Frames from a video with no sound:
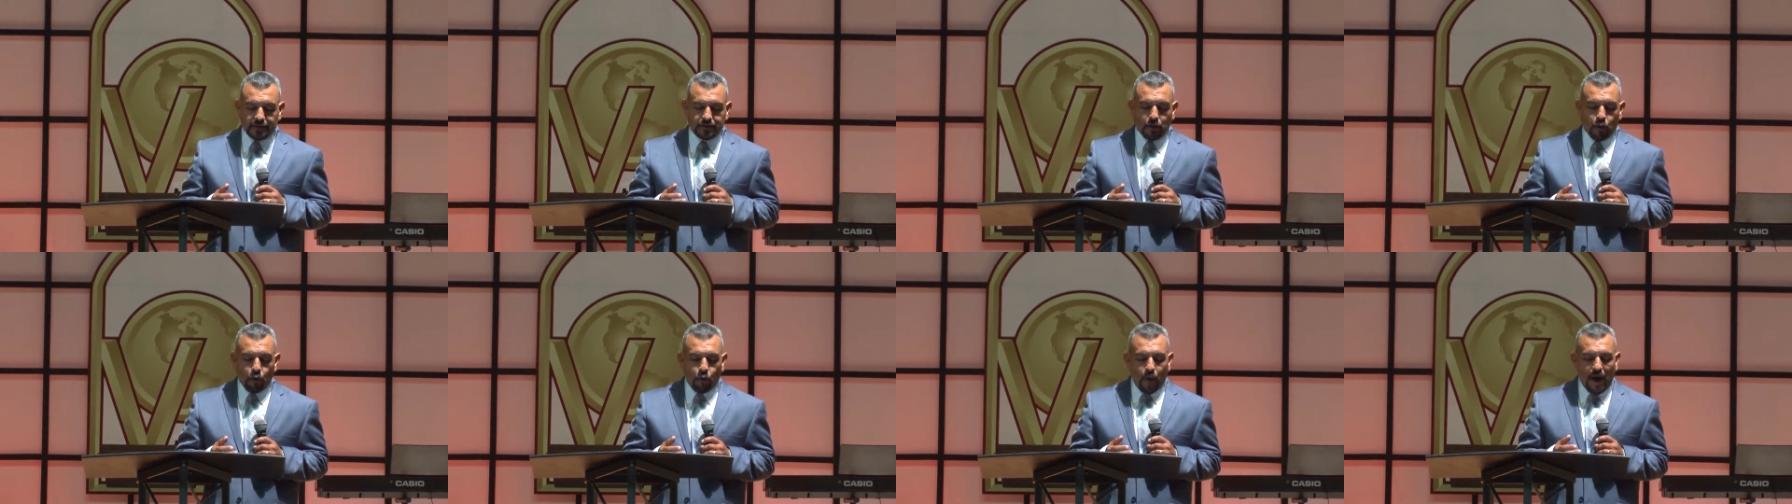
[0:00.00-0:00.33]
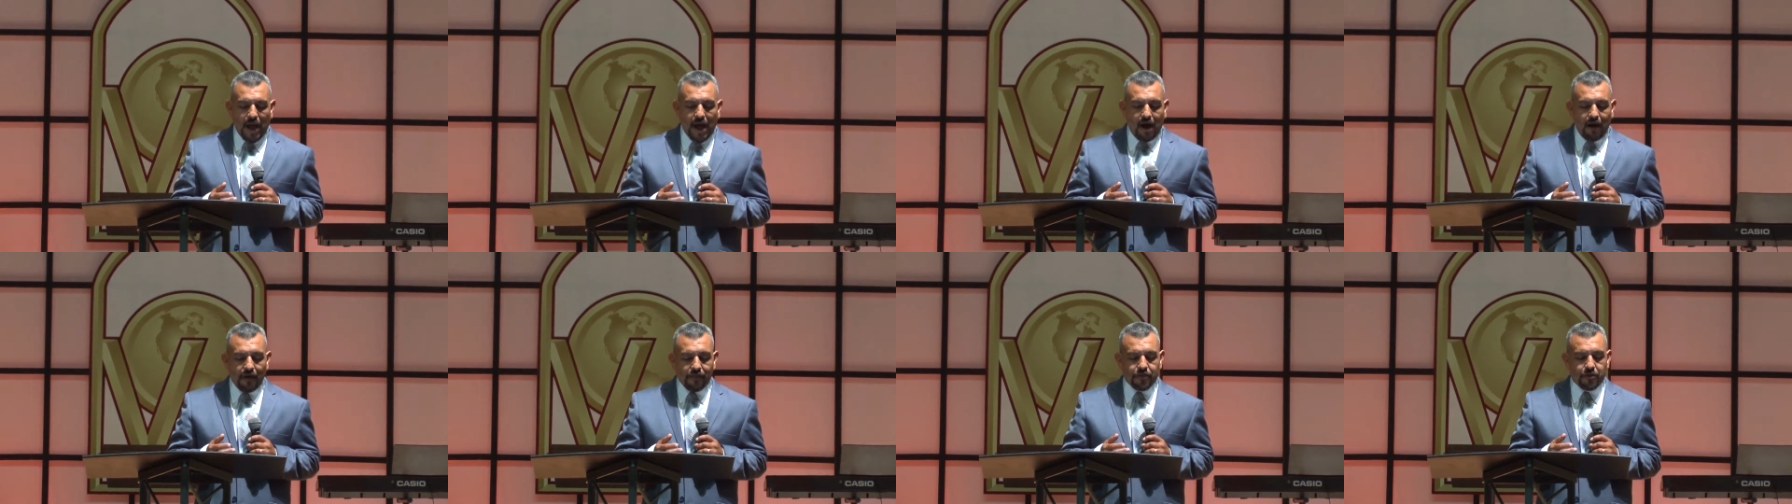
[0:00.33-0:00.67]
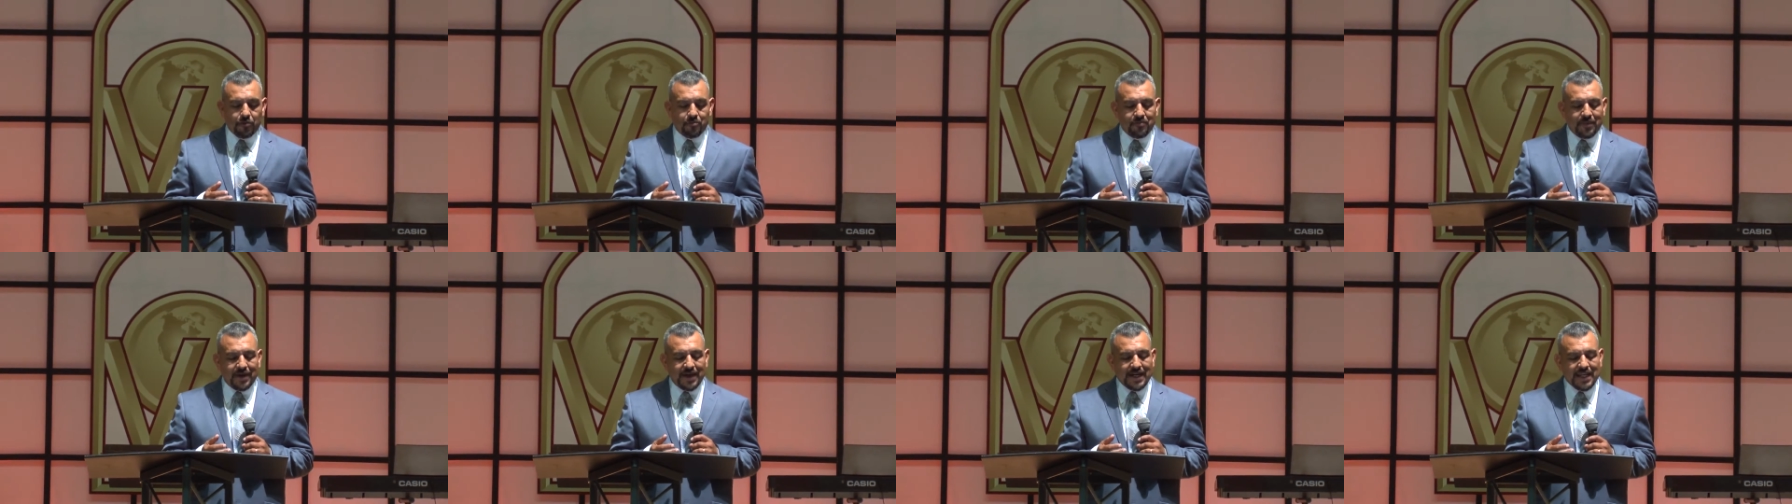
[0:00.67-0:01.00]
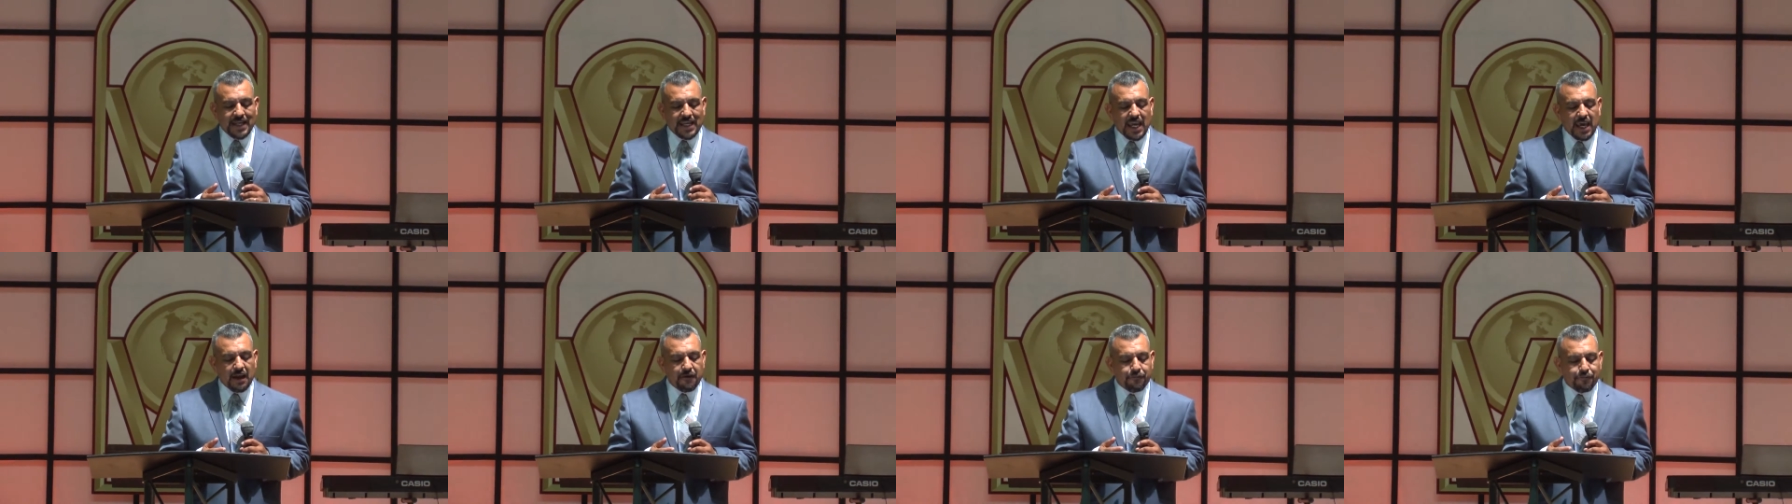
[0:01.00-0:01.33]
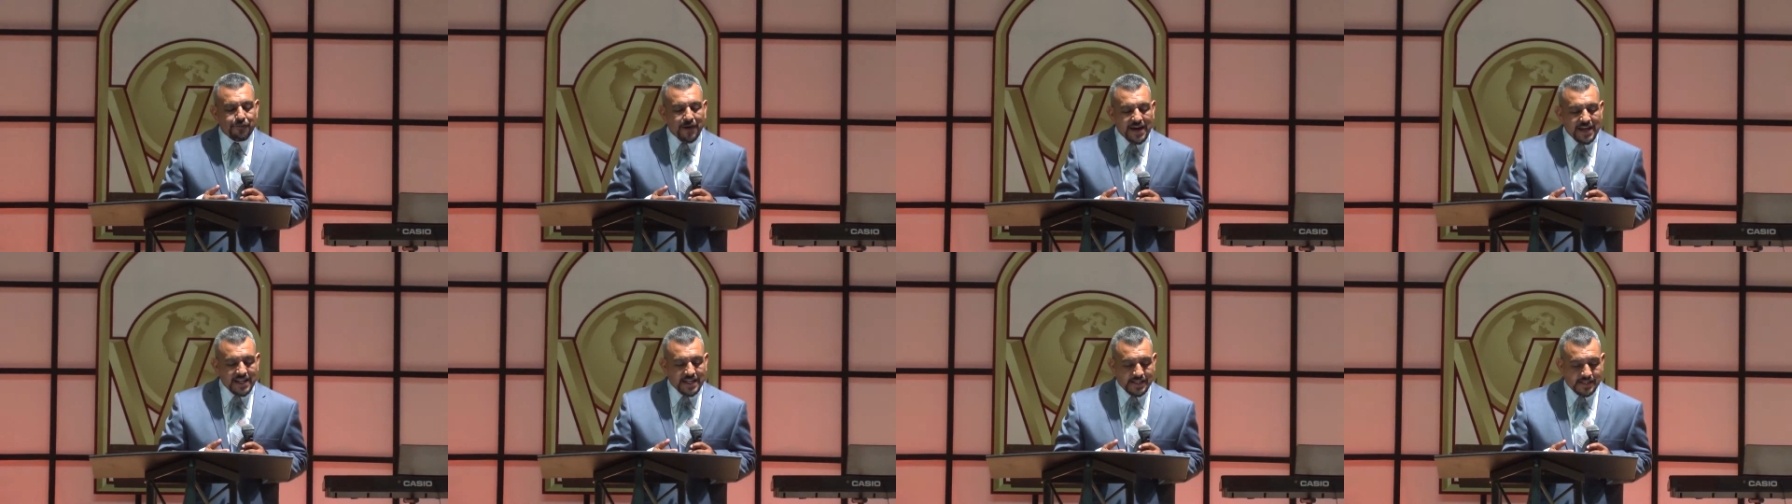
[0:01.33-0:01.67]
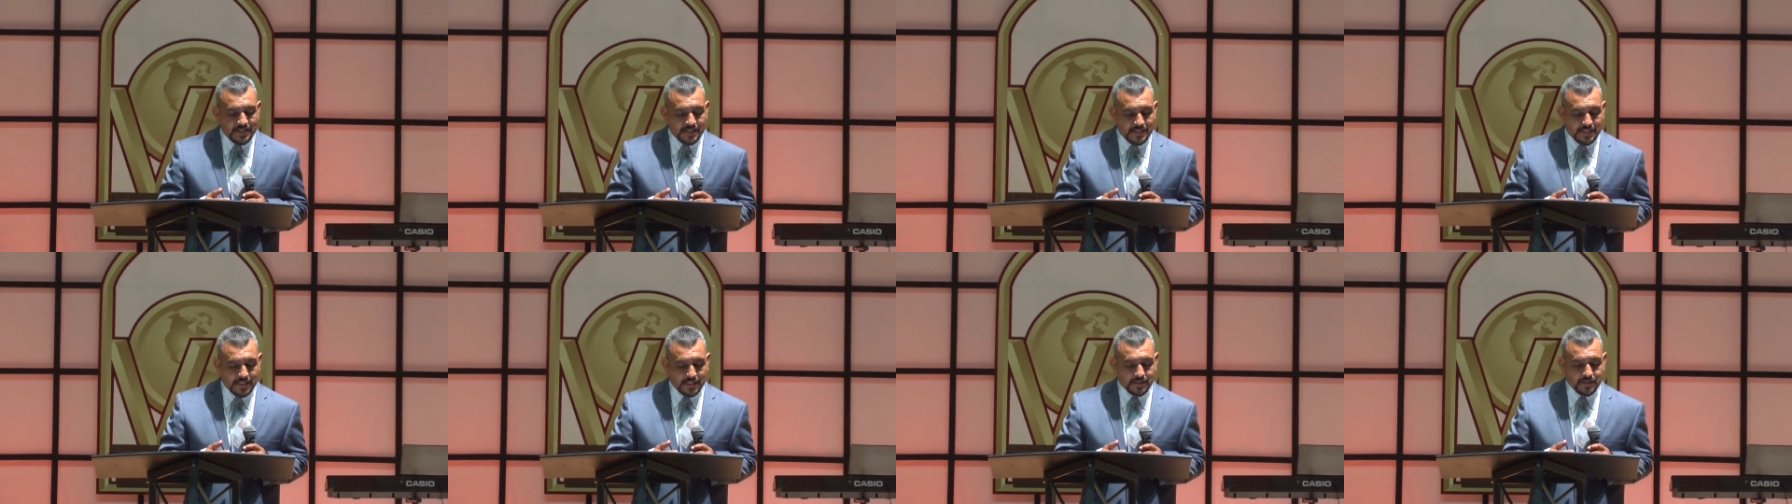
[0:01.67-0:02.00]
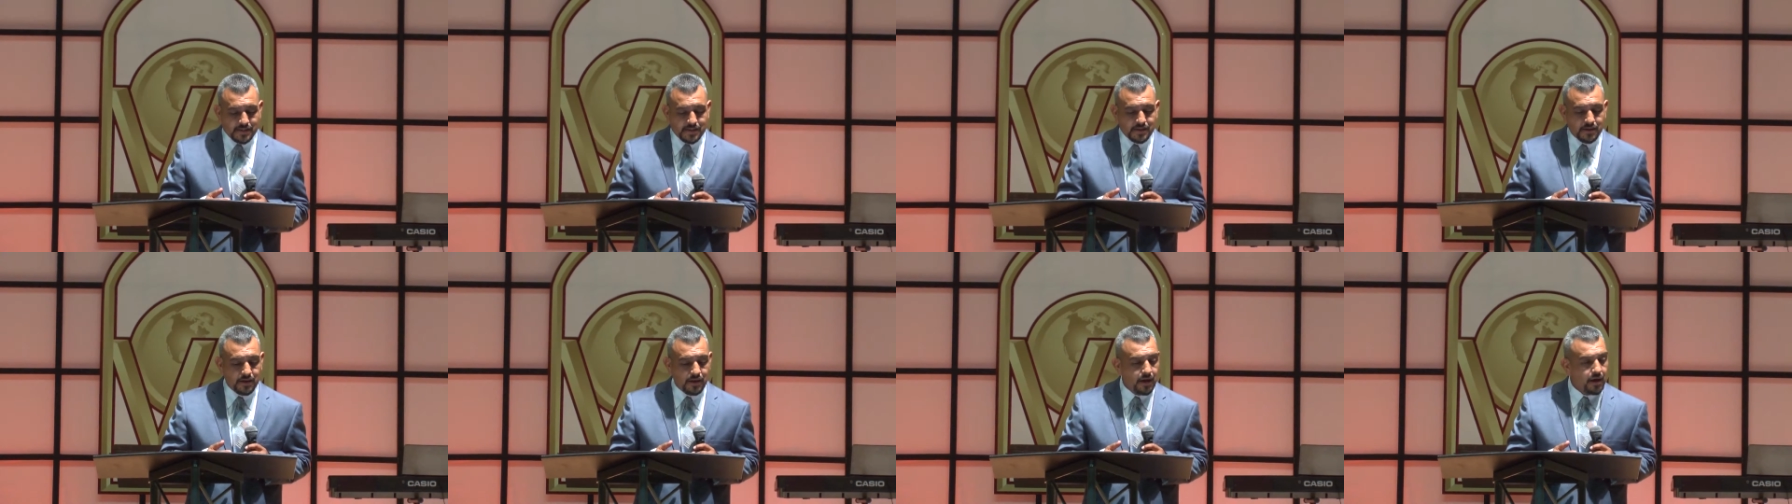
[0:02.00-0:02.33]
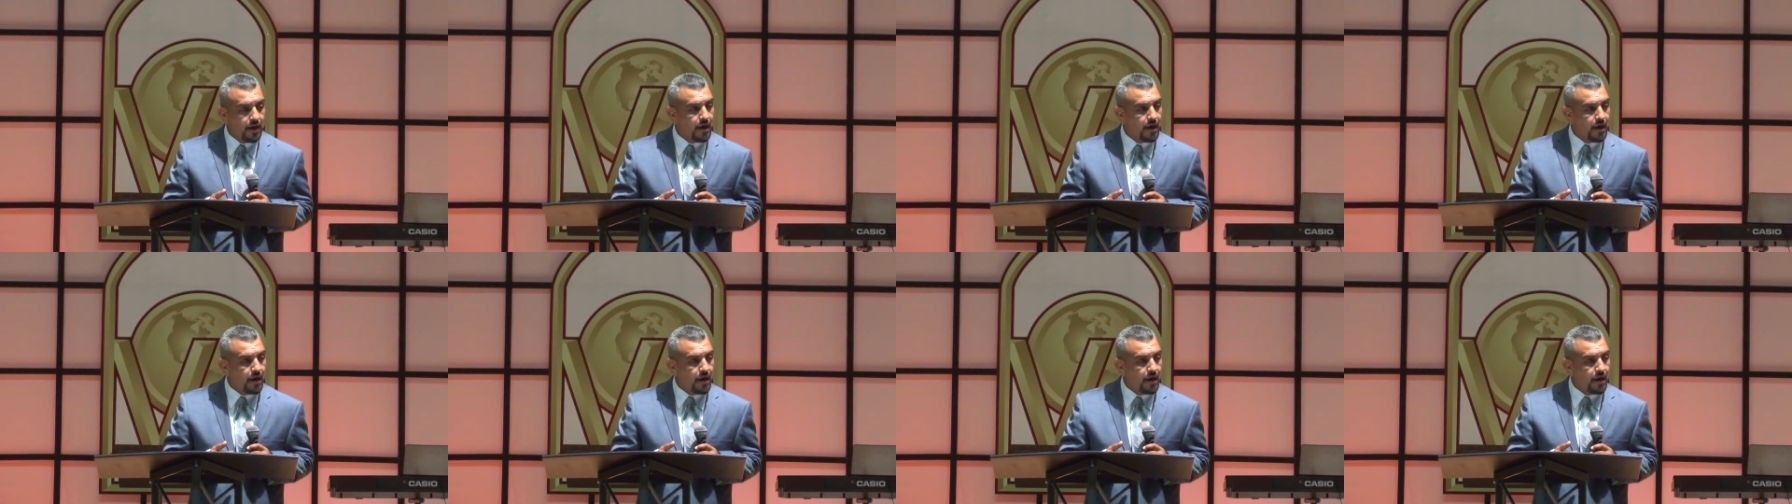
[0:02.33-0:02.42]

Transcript: wealth, money, and finances.